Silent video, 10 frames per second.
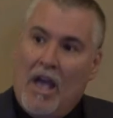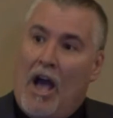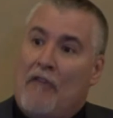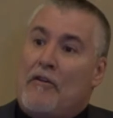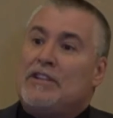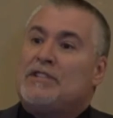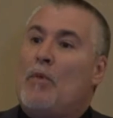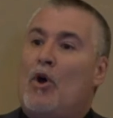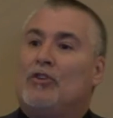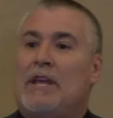a very
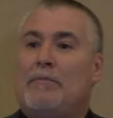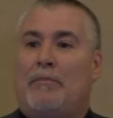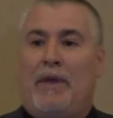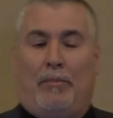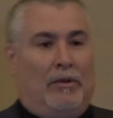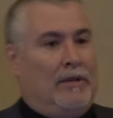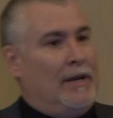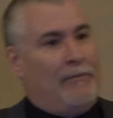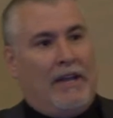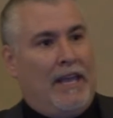small team of people, and
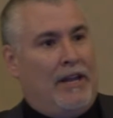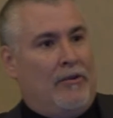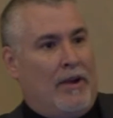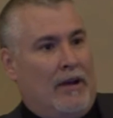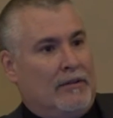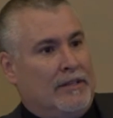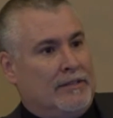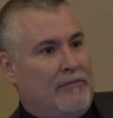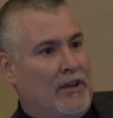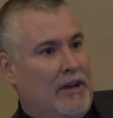I'm not kidding around because
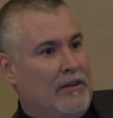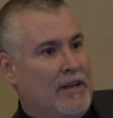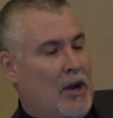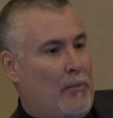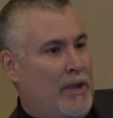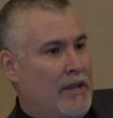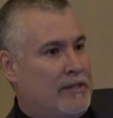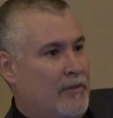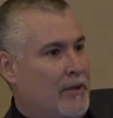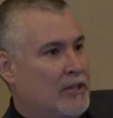I've done ERPs
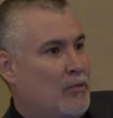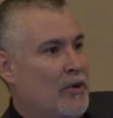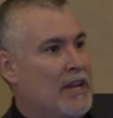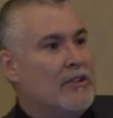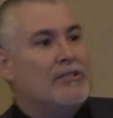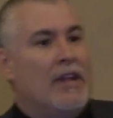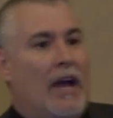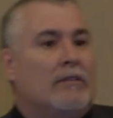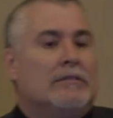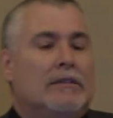for about 20 years now.
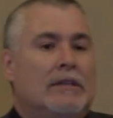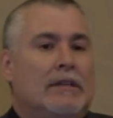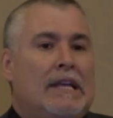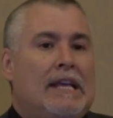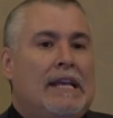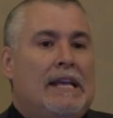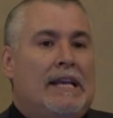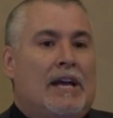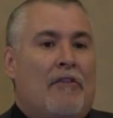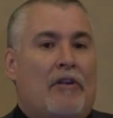
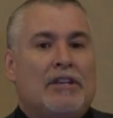A very